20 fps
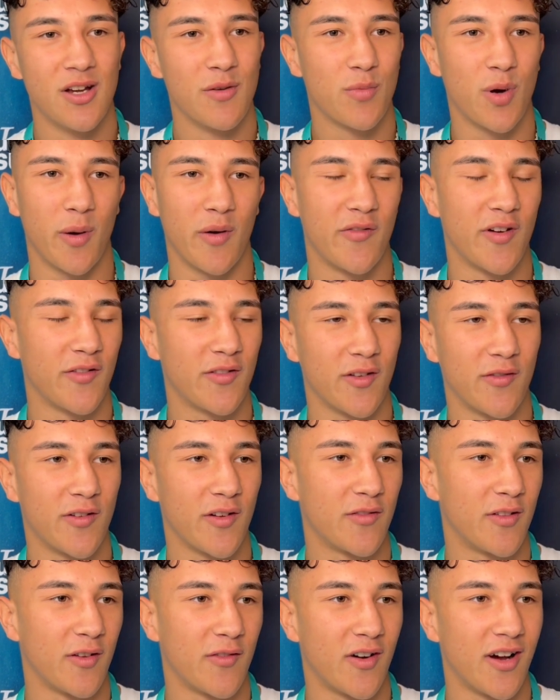Got a
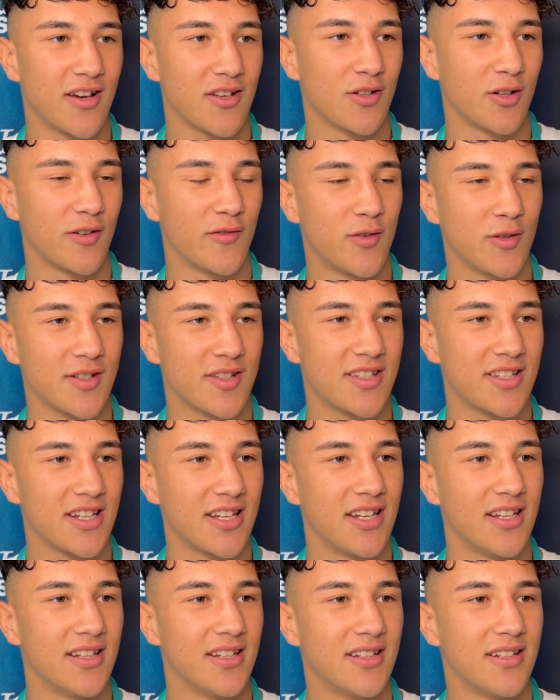50-50 fight, looking forward to
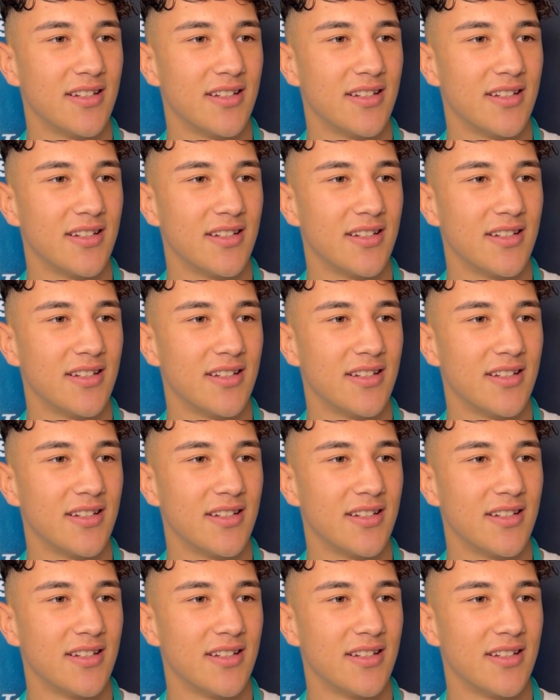seeing it.